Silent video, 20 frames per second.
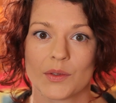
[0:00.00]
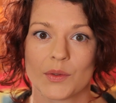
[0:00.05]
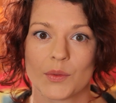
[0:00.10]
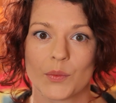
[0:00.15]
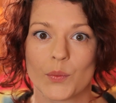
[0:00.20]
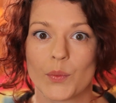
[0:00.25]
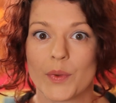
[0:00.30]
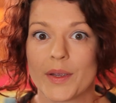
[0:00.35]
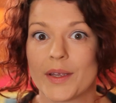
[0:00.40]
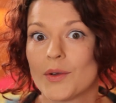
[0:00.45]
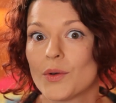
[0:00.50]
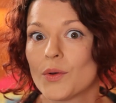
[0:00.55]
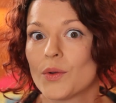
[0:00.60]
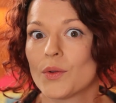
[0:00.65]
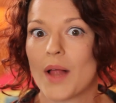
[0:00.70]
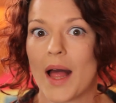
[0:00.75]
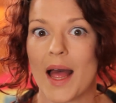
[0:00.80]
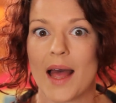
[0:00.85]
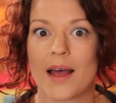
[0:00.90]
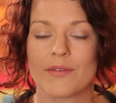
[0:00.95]
we
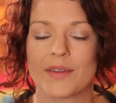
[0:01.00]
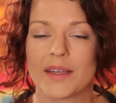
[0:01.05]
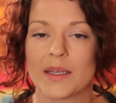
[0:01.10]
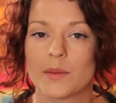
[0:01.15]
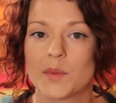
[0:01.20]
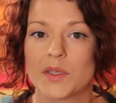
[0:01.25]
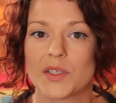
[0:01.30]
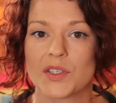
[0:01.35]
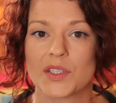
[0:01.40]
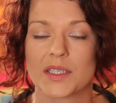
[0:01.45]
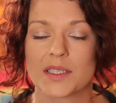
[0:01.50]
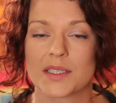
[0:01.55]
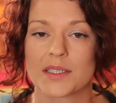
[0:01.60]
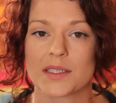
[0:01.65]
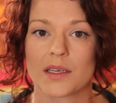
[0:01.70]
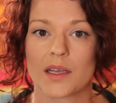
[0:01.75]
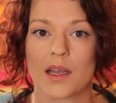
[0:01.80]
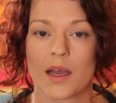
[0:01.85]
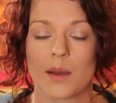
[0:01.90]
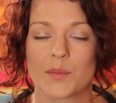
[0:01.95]
all have images
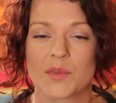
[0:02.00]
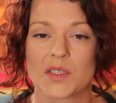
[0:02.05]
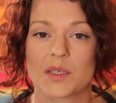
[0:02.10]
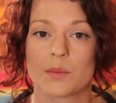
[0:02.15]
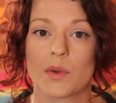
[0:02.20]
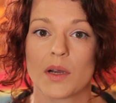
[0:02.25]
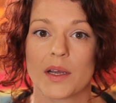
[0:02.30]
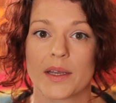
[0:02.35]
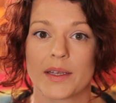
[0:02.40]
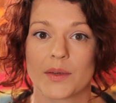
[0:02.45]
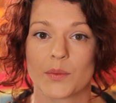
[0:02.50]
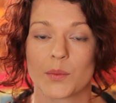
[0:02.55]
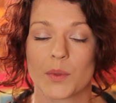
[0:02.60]
that come to mind